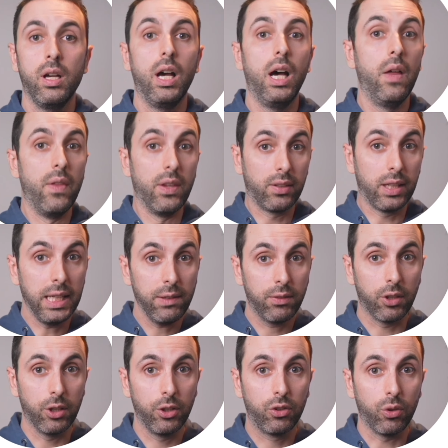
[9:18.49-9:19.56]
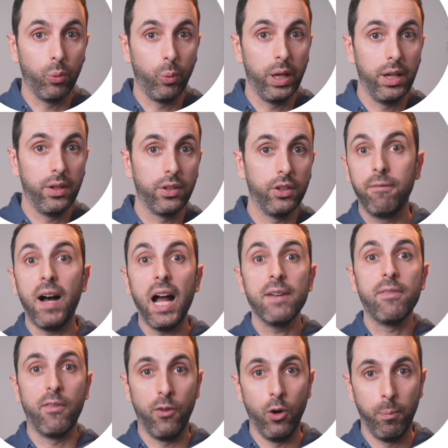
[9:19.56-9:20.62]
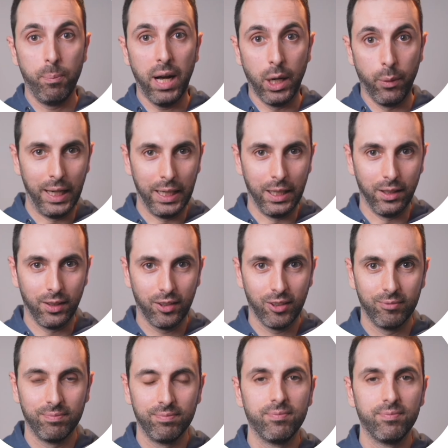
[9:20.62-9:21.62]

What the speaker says: And this leaves us with 5 over 4 pi radians.